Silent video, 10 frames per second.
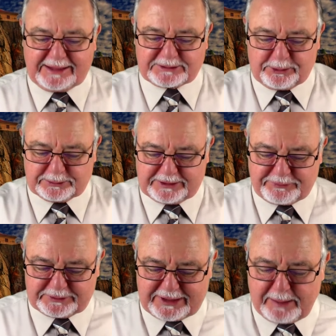That's a whole
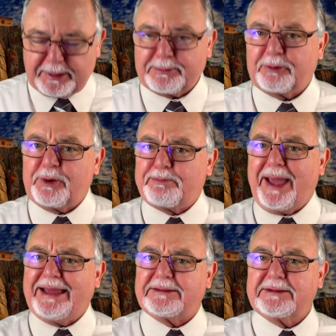different topic, but
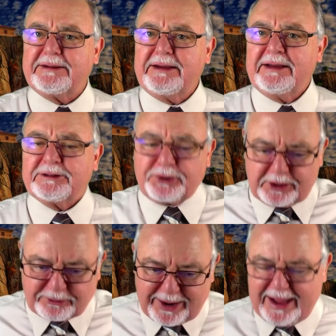repent.
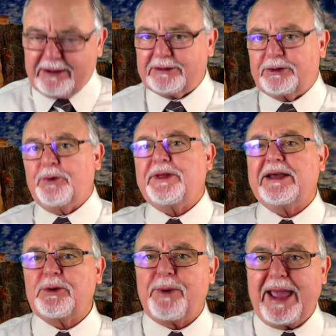Turn around. Go the
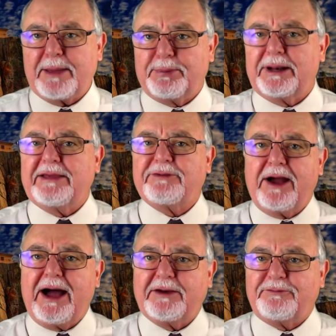other way. Believe
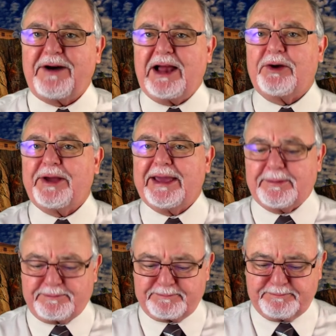God. Follow
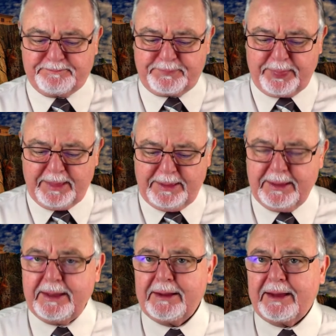him.
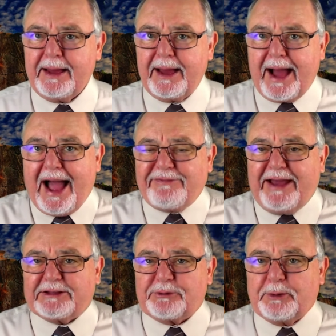I've
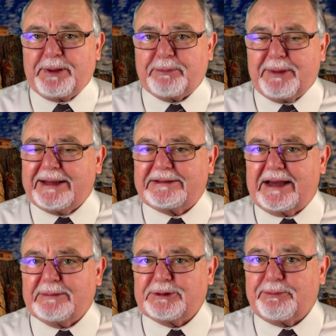had to repent many
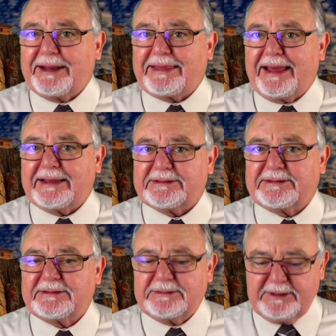times of many
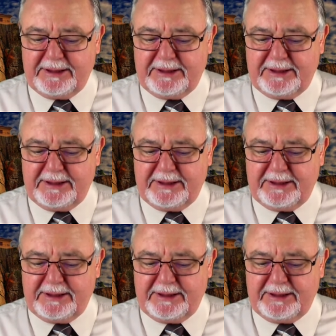things.